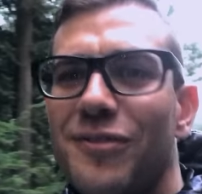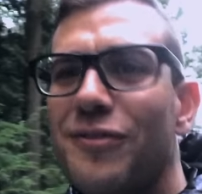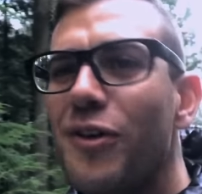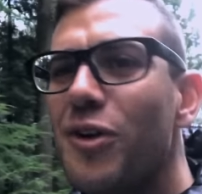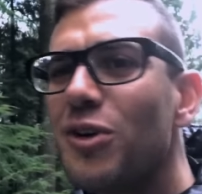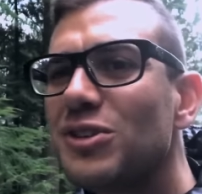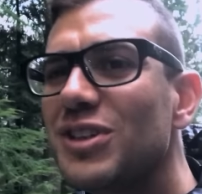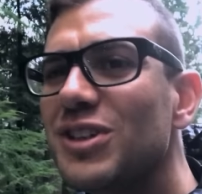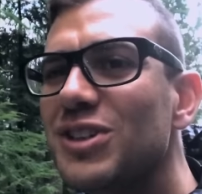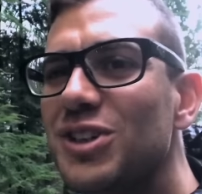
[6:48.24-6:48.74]

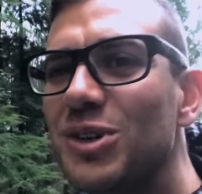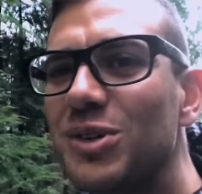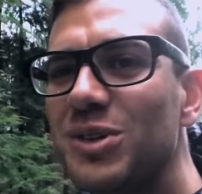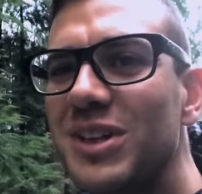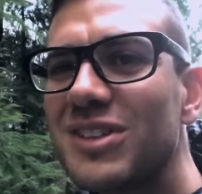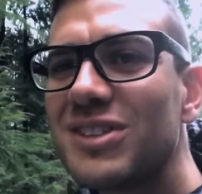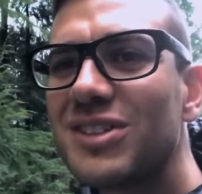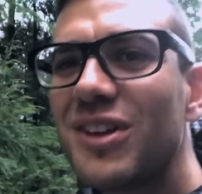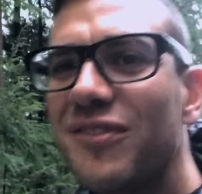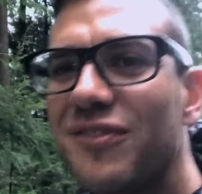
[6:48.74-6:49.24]
Fortitude
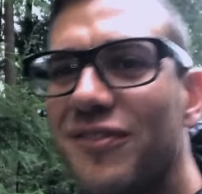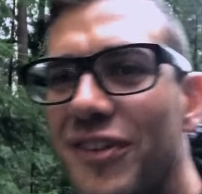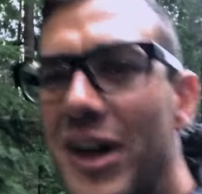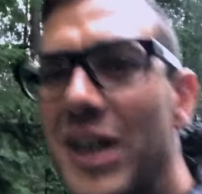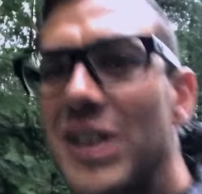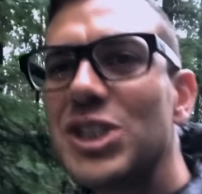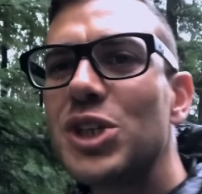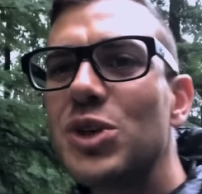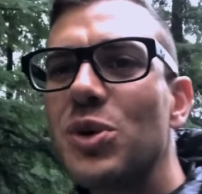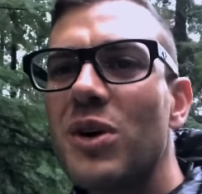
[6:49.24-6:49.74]
is the
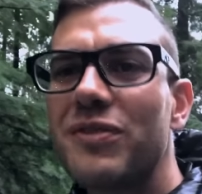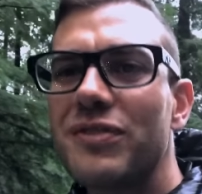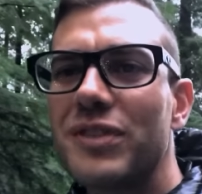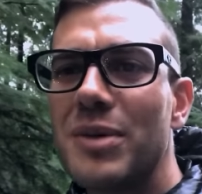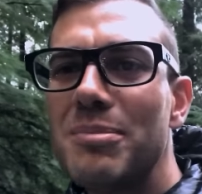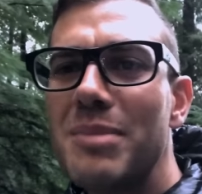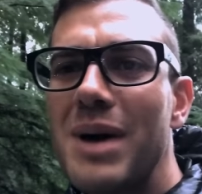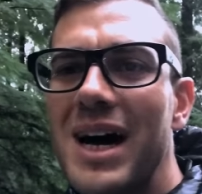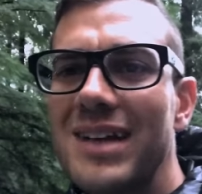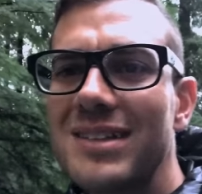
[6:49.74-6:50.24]
virtue of
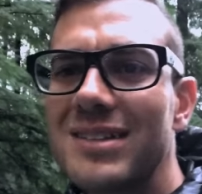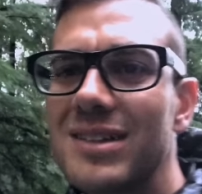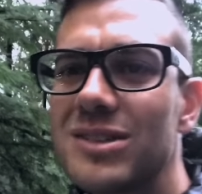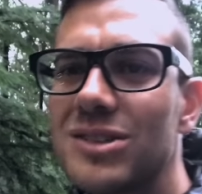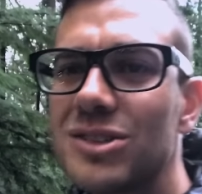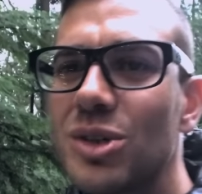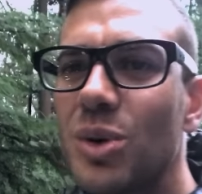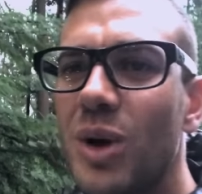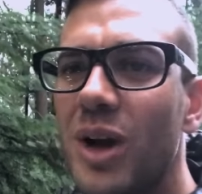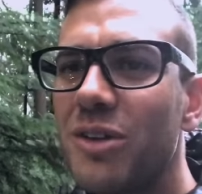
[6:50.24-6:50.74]
the
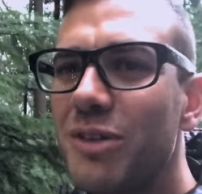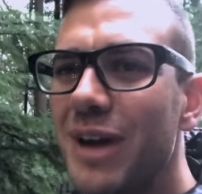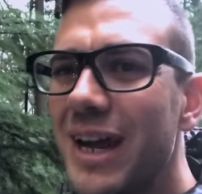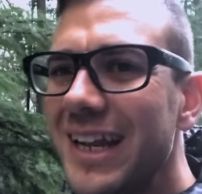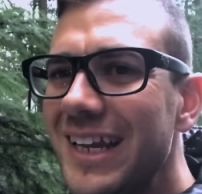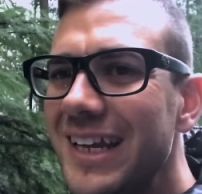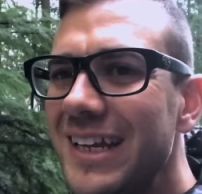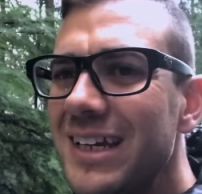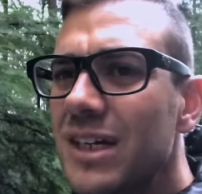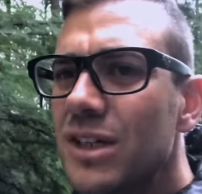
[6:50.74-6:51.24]
martyrs who are
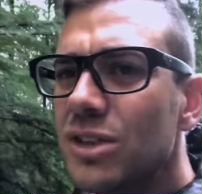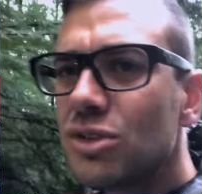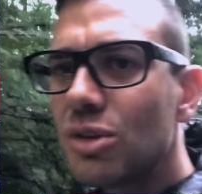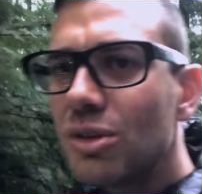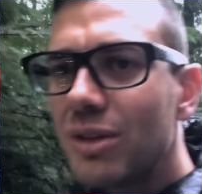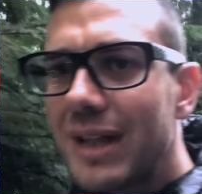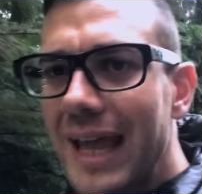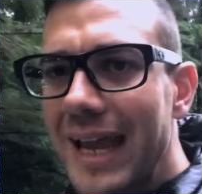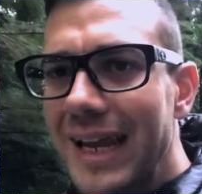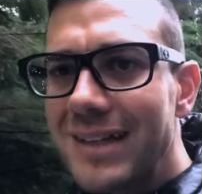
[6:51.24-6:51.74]
ready to
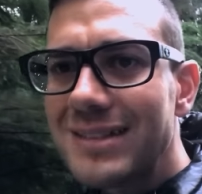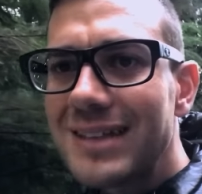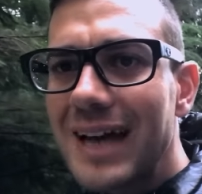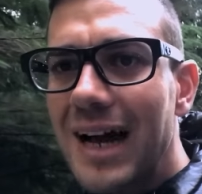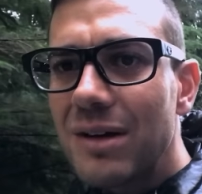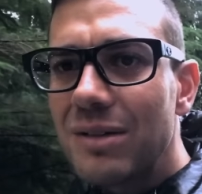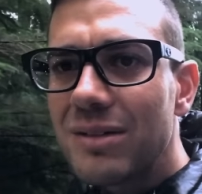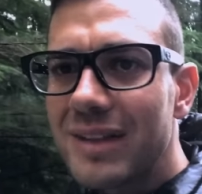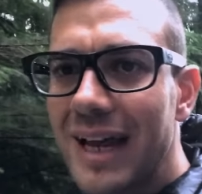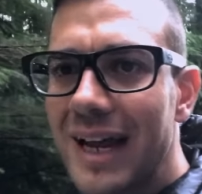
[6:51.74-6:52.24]
lay
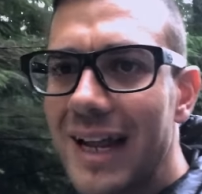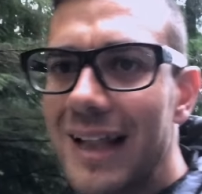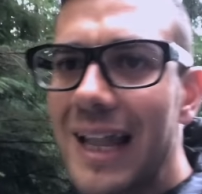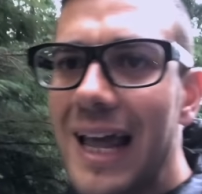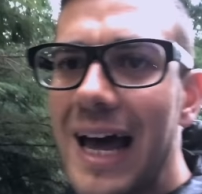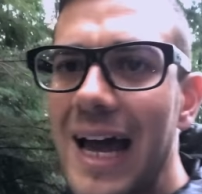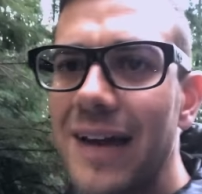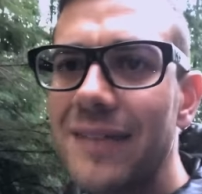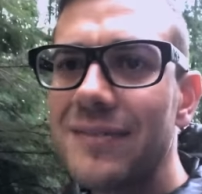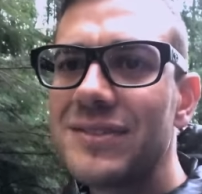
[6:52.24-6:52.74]
down their
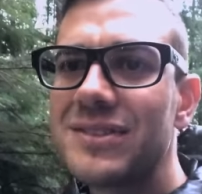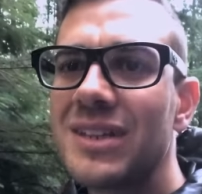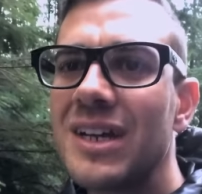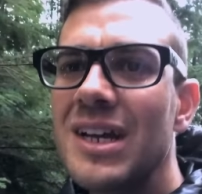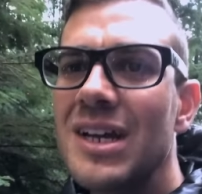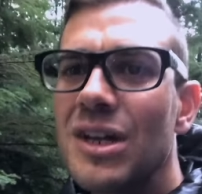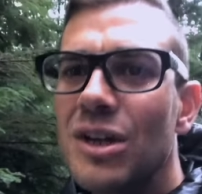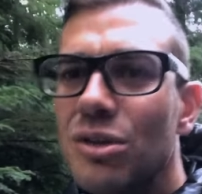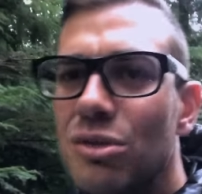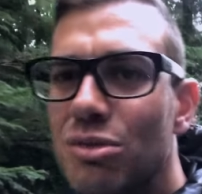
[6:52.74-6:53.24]
lives
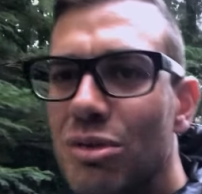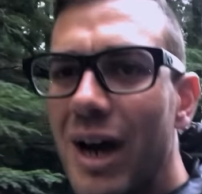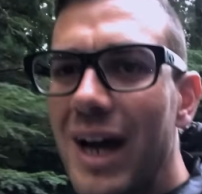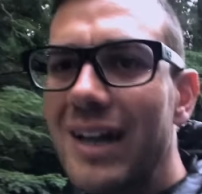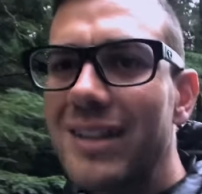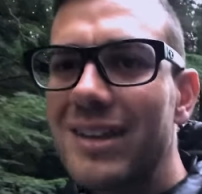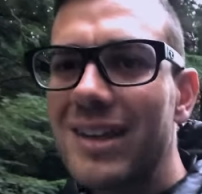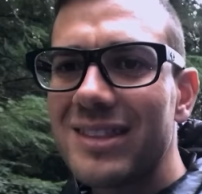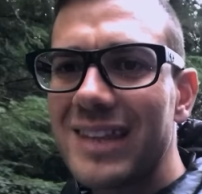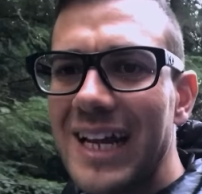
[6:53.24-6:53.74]

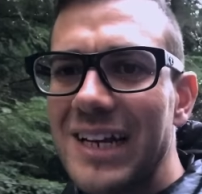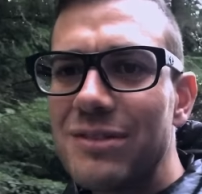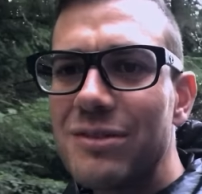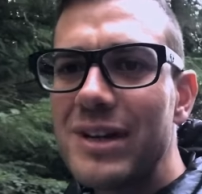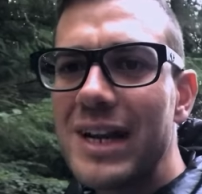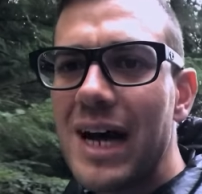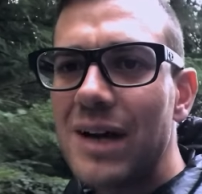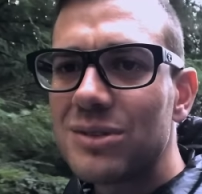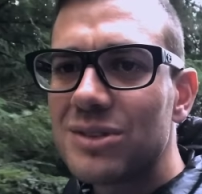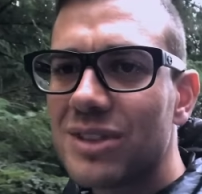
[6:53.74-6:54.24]
rather than
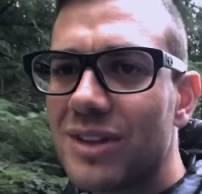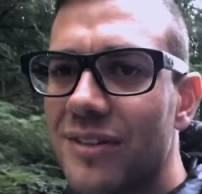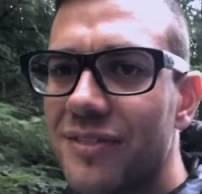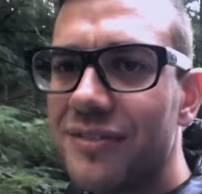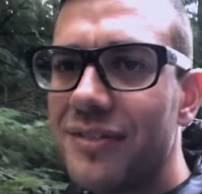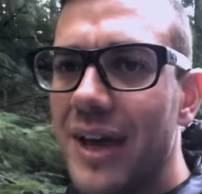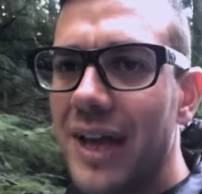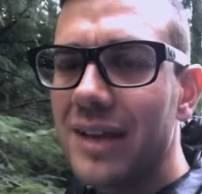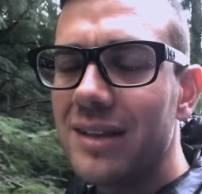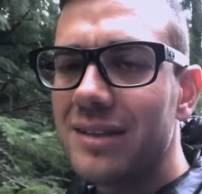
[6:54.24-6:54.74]
renounce the
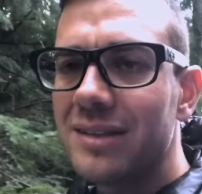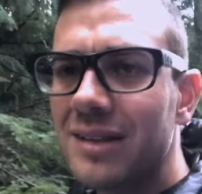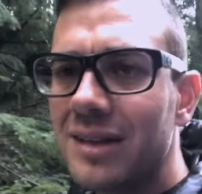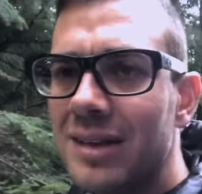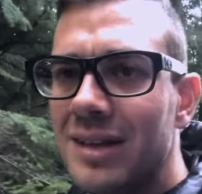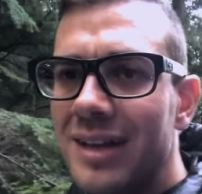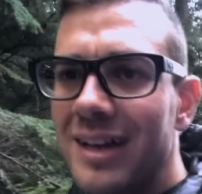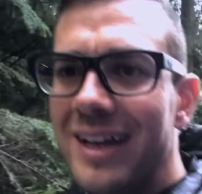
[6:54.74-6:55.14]
faith.